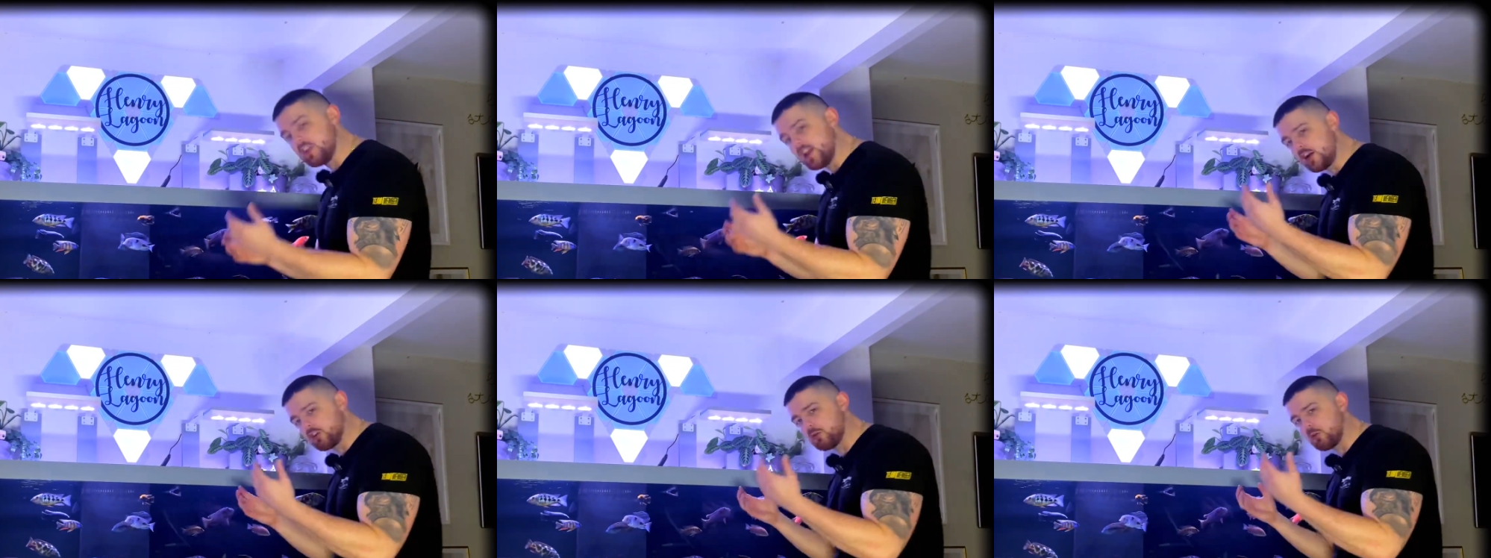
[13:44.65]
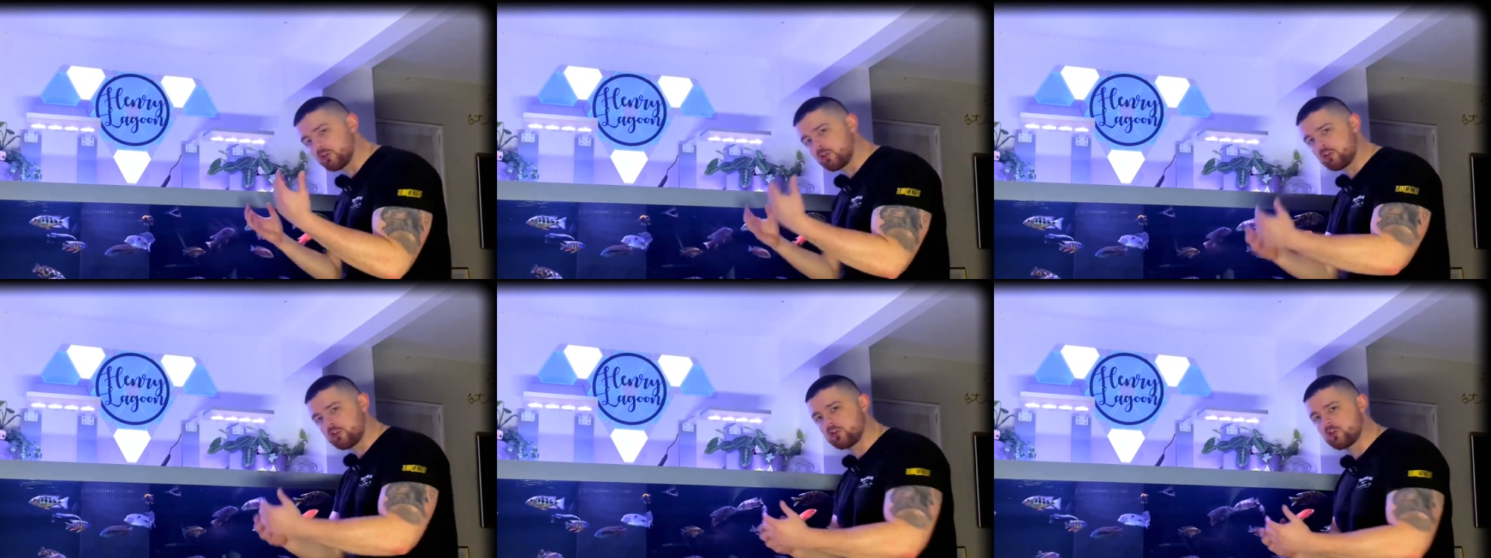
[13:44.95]
and
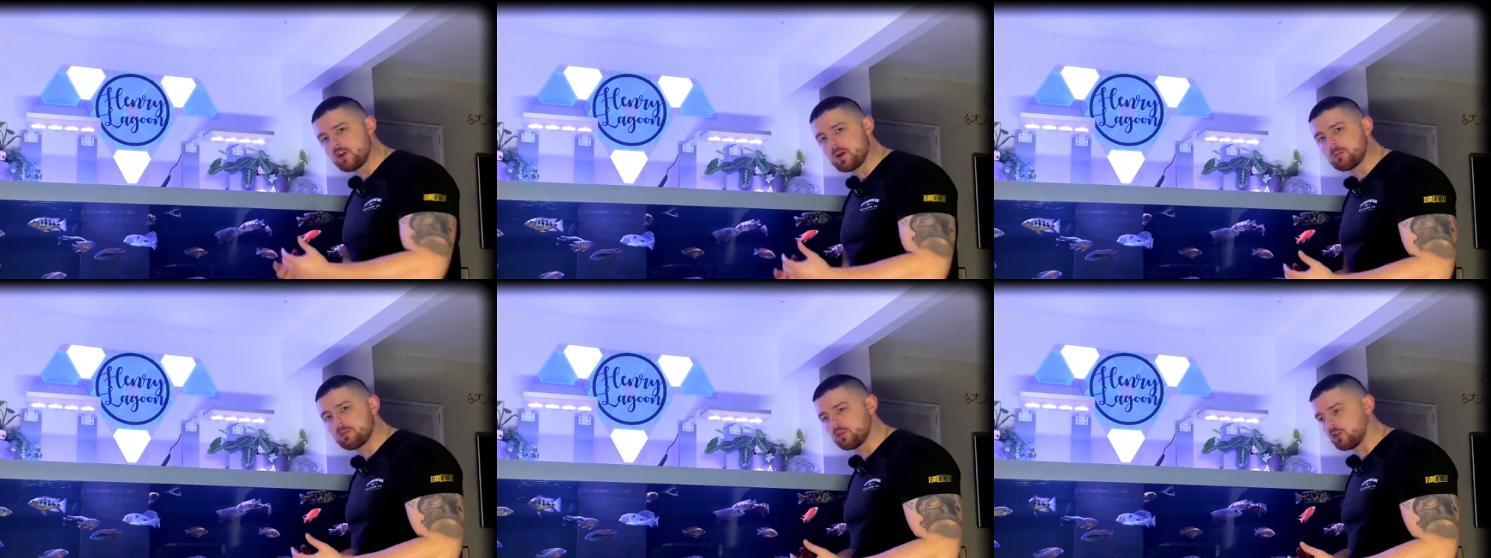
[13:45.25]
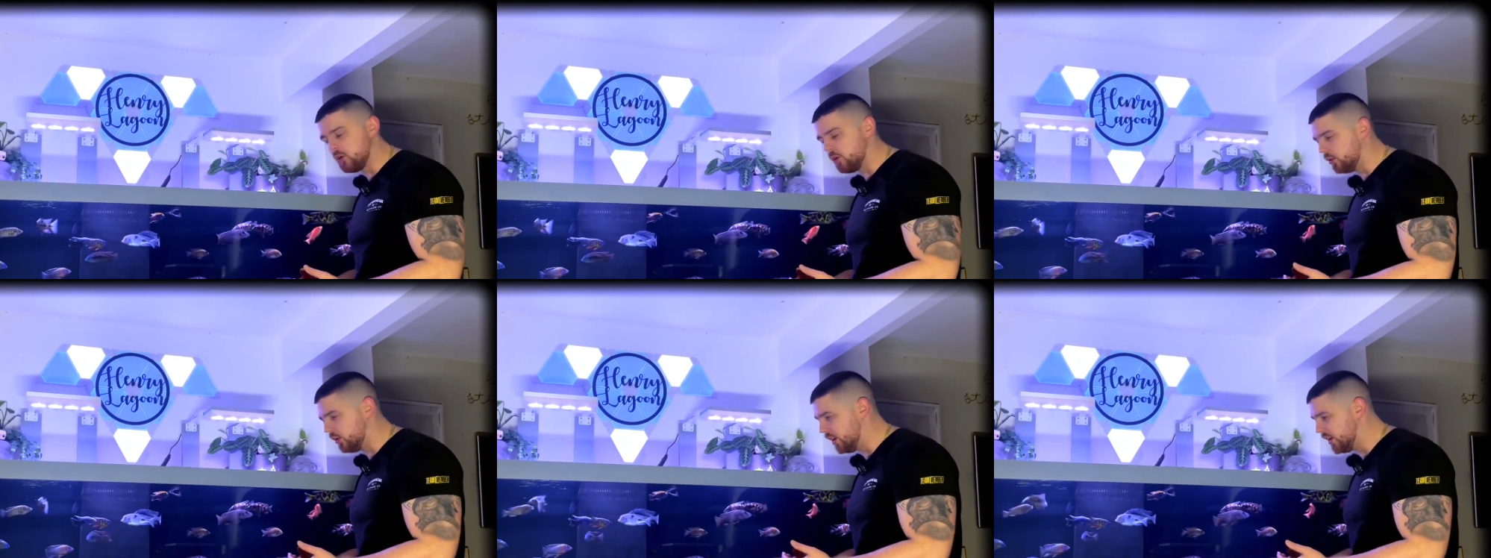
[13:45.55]
that's what
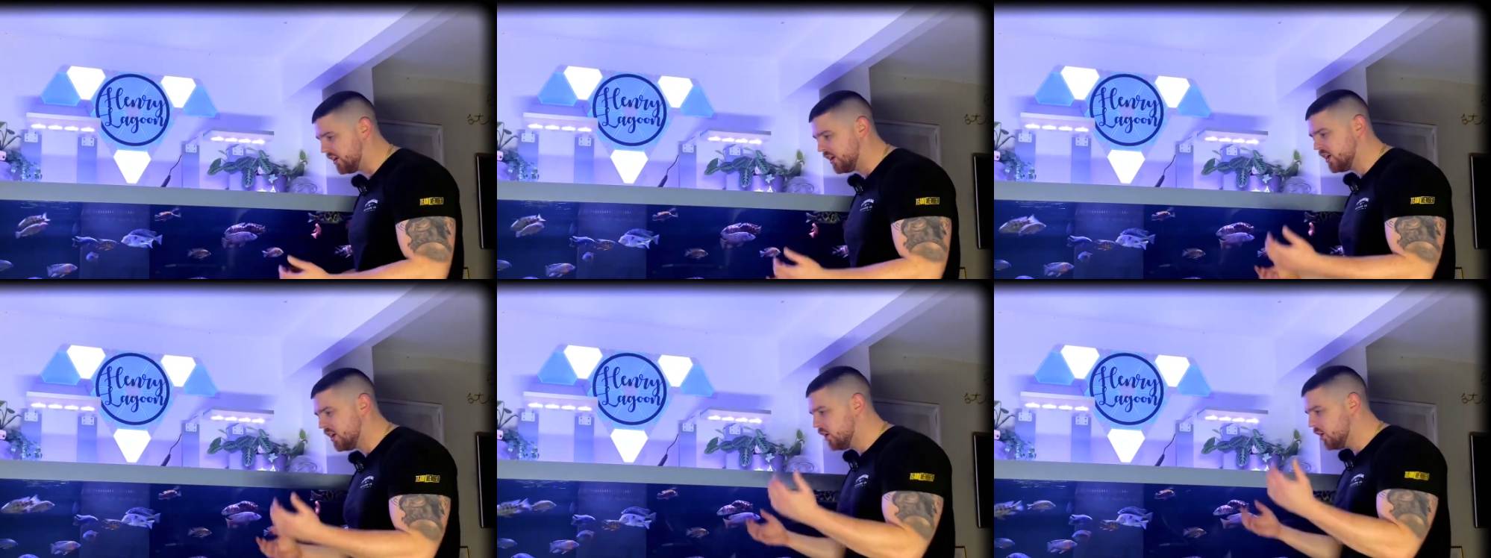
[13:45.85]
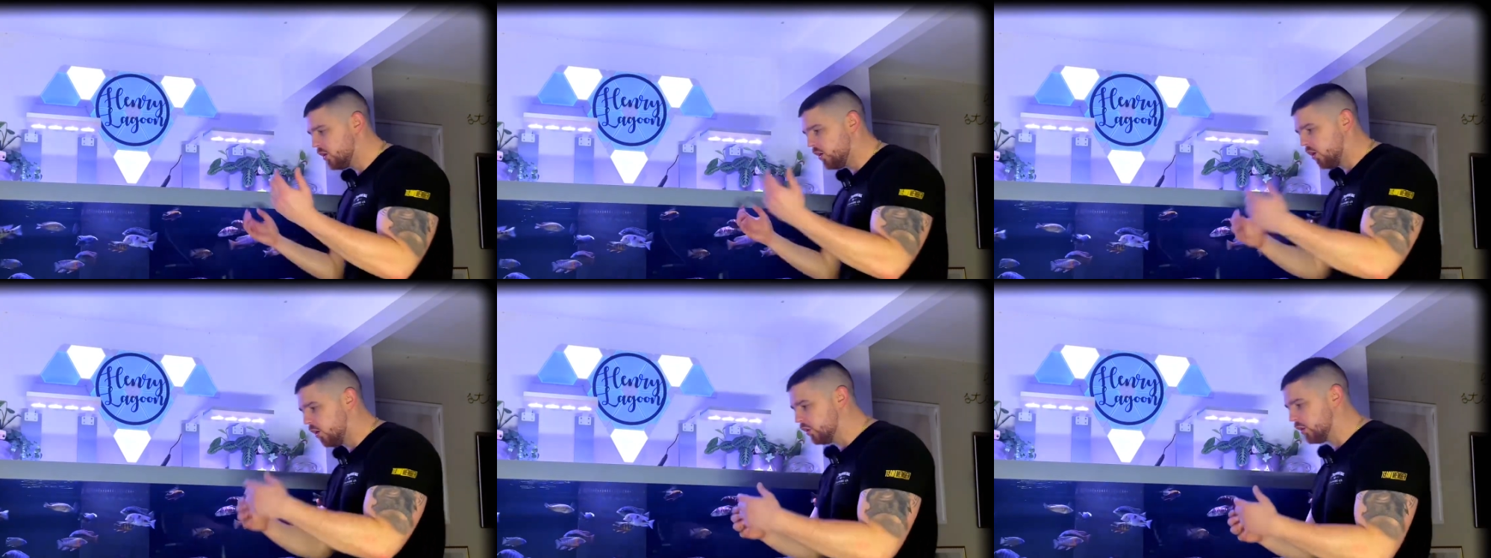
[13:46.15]
strips all the
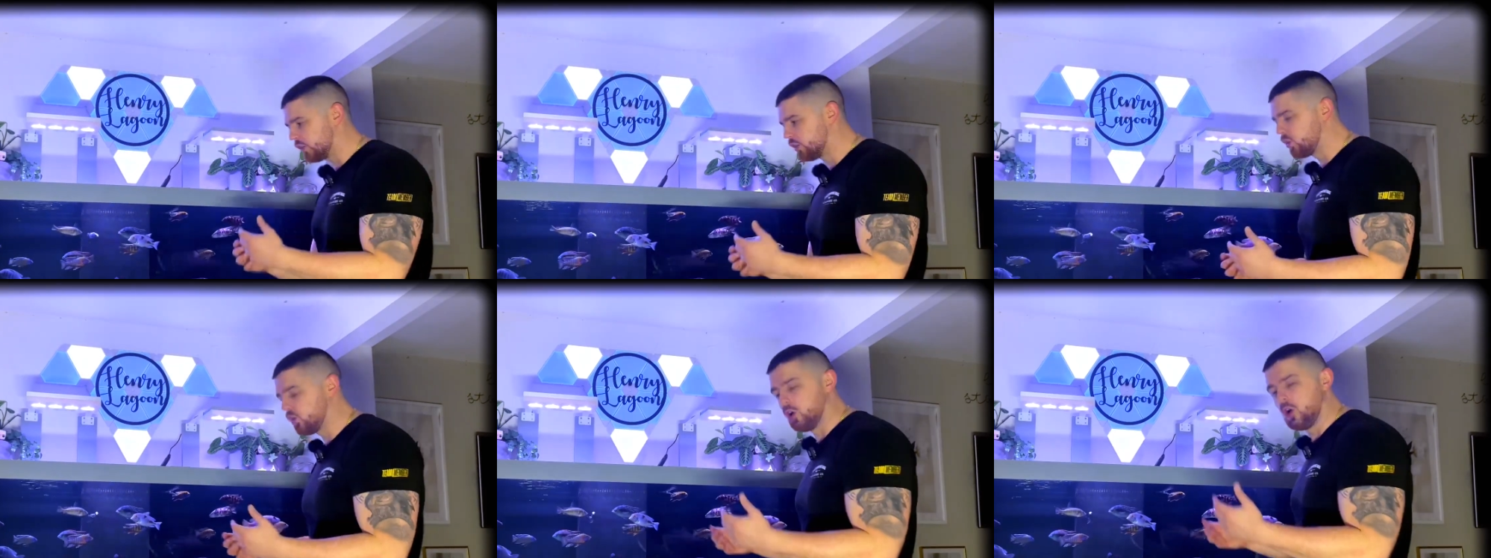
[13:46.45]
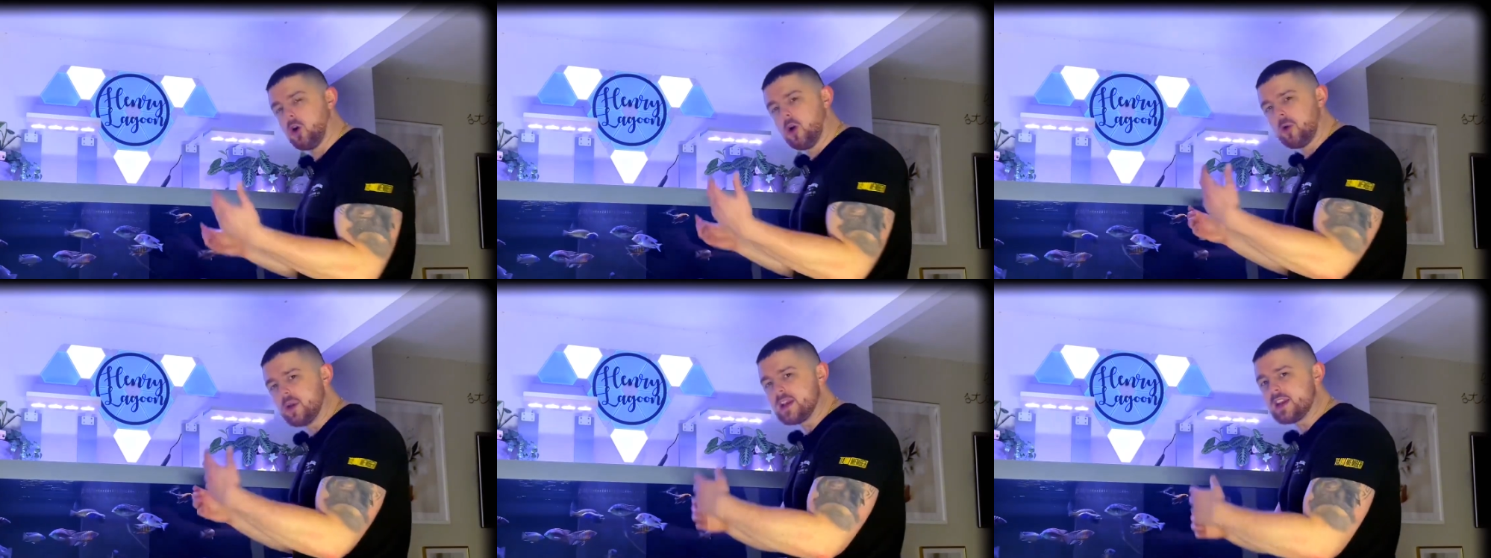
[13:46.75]

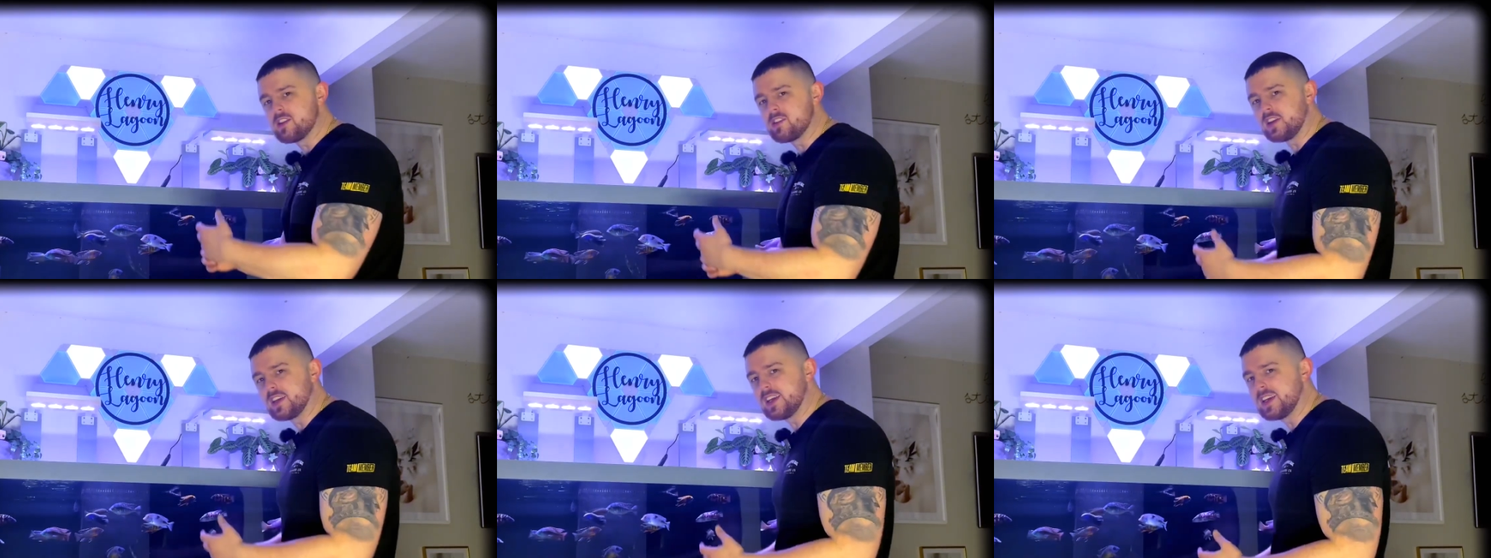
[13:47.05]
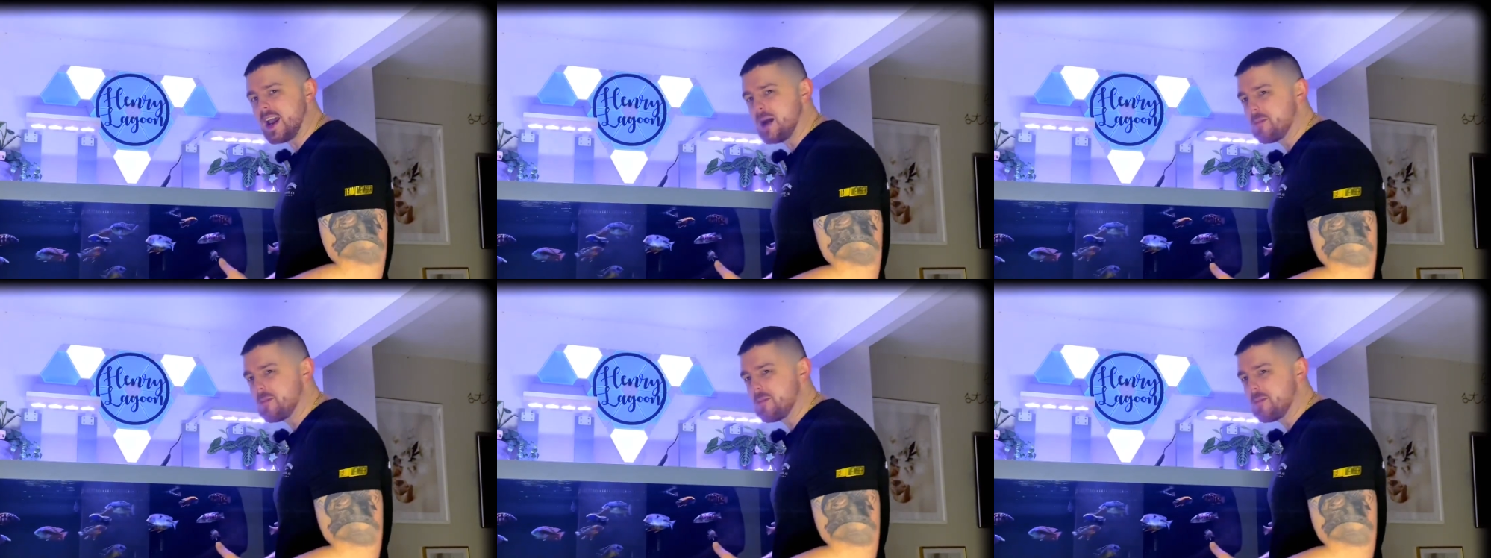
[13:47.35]
chlorines and